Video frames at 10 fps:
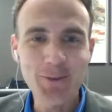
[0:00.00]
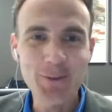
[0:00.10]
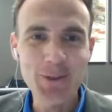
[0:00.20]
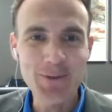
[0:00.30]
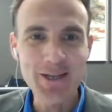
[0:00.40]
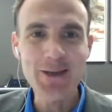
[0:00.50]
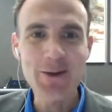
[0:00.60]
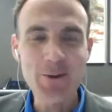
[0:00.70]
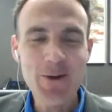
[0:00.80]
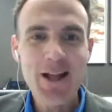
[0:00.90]
doing
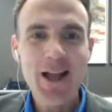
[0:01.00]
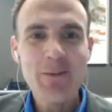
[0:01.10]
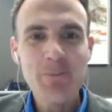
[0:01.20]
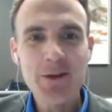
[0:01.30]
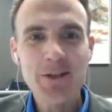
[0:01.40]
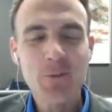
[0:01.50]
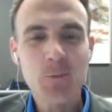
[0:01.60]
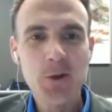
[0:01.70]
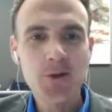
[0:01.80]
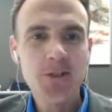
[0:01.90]
video but
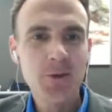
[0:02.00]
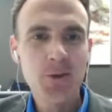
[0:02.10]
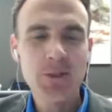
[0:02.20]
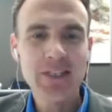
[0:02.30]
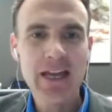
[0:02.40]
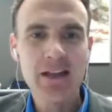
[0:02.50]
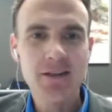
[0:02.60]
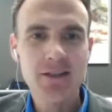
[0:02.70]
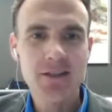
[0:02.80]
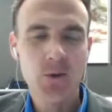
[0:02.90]
what are some of those
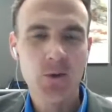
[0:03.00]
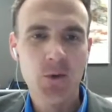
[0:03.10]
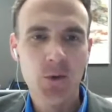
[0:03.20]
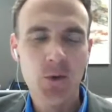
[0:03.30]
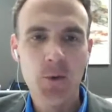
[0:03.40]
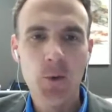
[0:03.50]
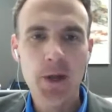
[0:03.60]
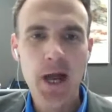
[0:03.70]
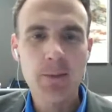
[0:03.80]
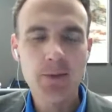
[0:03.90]
talents or, or core
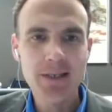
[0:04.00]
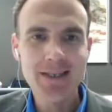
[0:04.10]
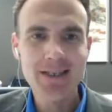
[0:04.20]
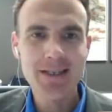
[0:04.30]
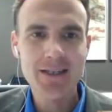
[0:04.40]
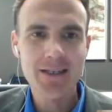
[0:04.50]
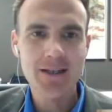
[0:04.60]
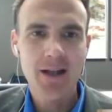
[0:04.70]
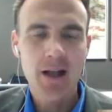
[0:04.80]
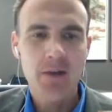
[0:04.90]
competencies that
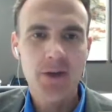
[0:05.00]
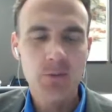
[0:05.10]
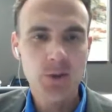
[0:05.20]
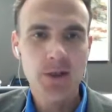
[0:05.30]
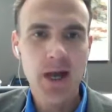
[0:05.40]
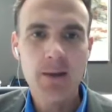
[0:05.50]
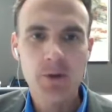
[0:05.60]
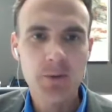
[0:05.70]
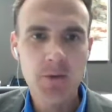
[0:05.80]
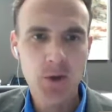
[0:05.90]
that would
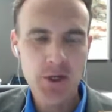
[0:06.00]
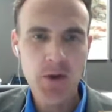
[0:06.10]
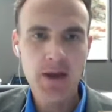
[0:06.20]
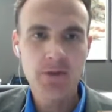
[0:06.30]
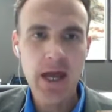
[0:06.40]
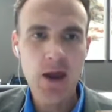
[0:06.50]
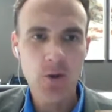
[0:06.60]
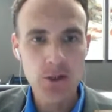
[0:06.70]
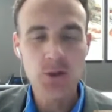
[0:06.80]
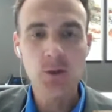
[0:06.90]
complement what you have now
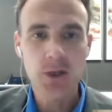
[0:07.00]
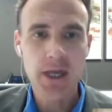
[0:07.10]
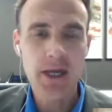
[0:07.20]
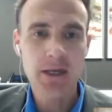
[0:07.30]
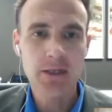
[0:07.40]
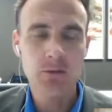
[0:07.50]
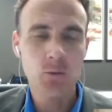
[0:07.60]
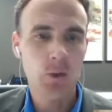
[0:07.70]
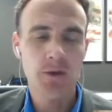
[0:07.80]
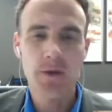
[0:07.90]
or as you look ahead
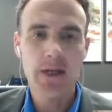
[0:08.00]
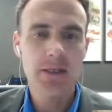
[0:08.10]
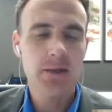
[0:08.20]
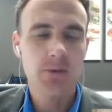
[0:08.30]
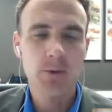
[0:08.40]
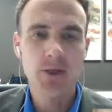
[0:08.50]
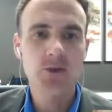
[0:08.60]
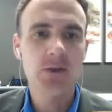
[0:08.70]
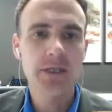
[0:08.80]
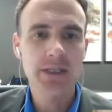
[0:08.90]
whether that's from a
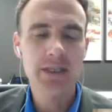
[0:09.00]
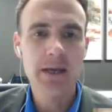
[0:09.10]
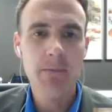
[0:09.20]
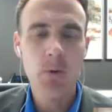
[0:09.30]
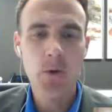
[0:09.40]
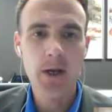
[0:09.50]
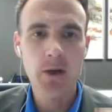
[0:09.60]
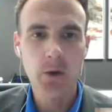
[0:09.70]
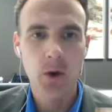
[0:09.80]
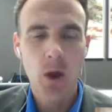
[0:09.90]
trend standpoint
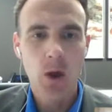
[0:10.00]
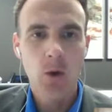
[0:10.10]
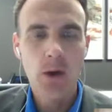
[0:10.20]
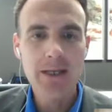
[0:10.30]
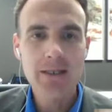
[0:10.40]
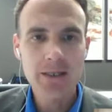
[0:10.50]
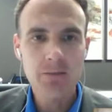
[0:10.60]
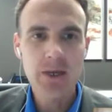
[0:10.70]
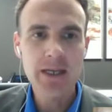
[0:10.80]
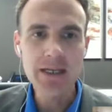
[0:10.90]
or or
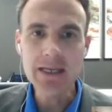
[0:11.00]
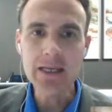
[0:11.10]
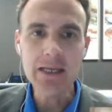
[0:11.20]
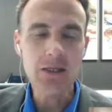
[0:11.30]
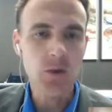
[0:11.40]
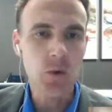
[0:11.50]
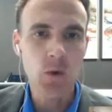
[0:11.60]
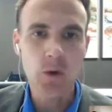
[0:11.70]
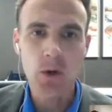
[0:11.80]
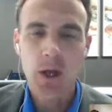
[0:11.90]
anticipating needs
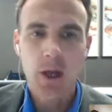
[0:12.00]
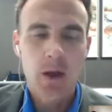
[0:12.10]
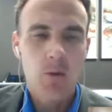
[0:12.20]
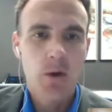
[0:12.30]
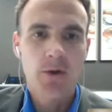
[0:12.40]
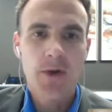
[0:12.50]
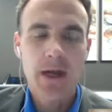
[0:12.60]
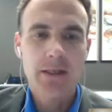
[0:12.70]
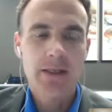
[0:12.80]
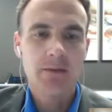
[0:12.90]
or whether
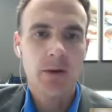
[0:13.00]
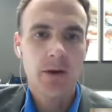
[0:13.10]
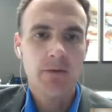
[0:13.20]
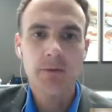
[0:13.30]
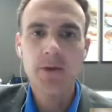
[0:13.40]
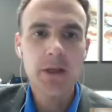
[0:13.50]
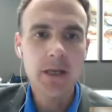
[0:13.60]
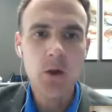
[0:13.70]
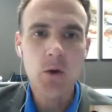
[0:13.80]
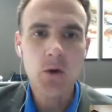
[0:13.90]
that's uh, fulfilling
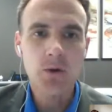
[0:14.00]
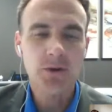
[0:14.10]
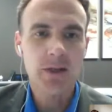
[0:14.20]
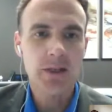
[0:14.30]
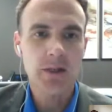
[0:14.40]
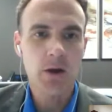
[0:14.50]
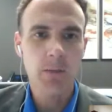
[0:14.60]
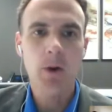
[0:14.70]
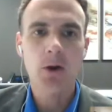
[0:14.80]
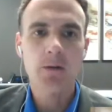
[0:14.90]
goals that are
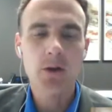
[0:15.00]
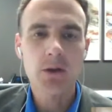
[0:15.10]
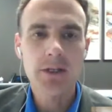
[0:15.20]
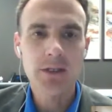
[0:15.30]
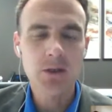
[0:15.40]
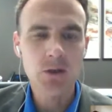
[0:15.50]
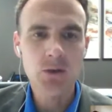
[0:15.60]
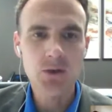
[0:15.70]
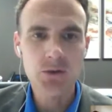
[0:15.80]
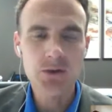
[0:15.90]
part of your
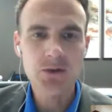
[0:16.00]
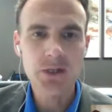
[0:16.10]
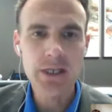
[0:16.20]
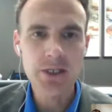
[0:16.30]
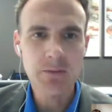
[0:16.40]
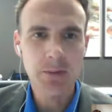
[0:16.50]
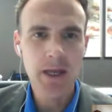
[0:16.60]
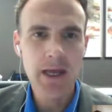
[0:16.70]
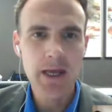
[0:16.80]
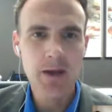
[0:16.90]
institutional strategic
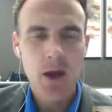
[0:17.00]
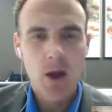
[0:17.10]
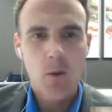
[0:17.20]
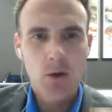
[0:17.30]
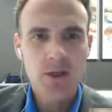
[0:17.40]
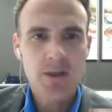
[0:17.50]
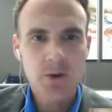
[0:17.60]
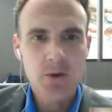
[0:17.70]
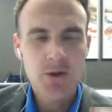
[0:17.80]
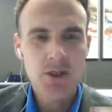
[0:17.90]
plan what are some
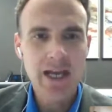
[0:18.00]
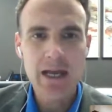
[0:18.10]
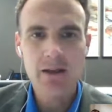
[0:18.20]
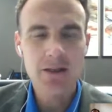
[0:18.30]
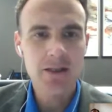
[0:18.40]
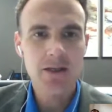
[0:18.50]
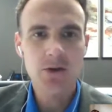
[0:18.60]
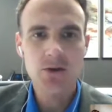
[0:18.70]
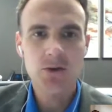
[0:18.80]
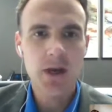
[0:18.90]
of those talents that
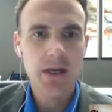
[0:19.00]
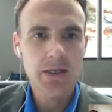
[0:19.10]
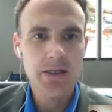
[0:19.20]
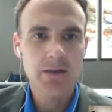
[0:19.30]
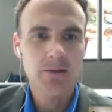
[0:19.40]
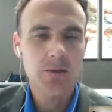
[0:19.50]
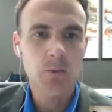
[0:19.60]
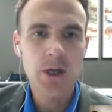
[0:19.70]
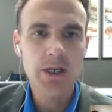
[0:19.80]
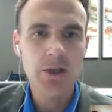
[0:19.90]
you're trying to, to
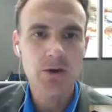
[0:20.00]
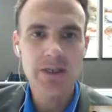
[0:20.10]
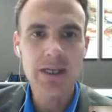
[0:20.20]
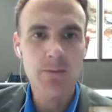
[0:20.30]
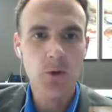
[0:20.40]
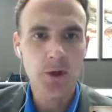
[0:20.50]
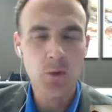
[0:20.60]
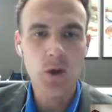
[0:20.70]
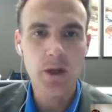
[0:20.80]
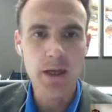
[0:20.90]
bring to your team or could
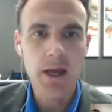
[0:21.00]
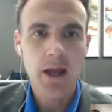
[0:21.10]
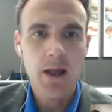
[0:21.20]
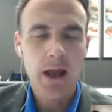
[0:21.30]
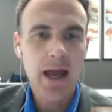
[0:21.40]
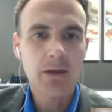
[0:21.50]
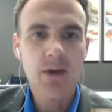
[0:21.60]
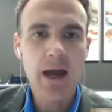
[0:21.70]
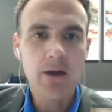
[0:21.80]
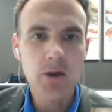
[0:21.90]
really add
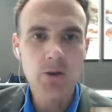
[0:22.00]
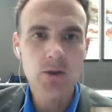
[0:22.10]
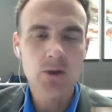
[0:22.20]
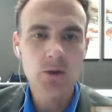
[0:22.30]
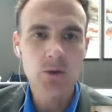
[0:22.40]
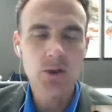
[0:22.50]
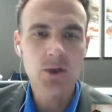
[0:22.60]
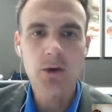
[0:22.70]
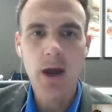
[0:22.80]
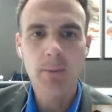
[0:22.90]
value to to
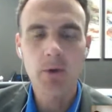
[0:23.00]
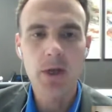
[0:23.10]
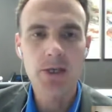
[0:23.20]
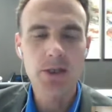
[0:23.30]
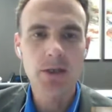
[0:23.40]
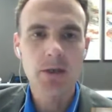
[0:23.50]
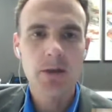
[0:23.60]
your operation?